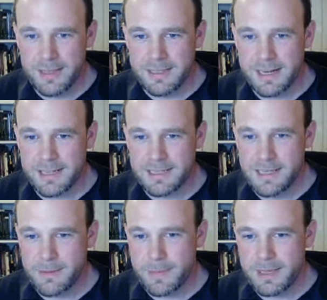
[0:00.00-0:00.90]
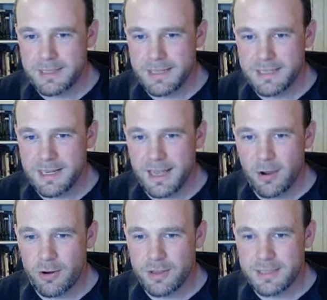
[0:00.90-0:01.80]
Did I seek the myths and did I
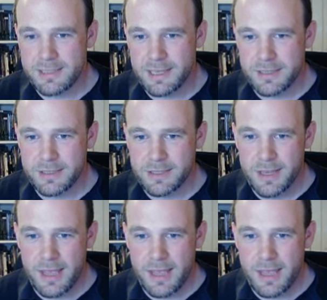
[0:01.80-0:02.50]
honor the seers?